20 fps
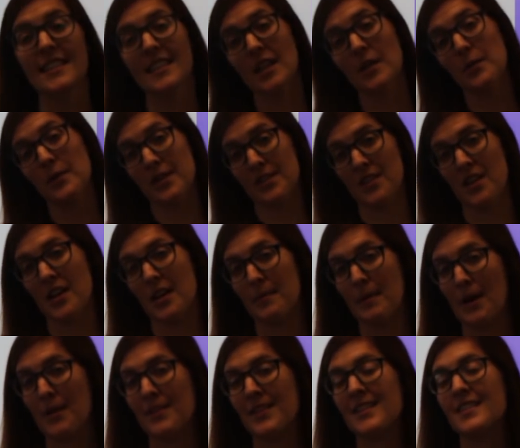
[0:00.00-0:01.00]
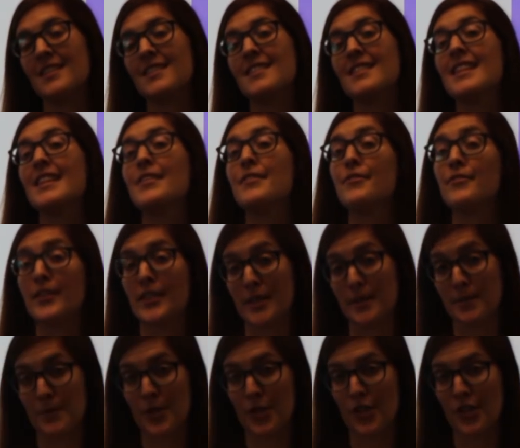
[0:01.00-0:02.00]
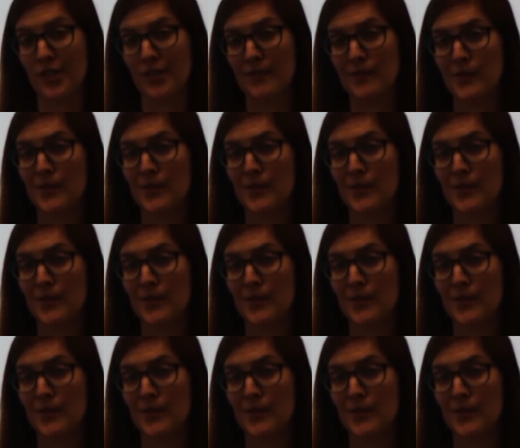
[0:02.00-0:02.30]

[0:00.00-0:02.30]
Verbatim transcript: The thing I want to talk about is the Phillips curve.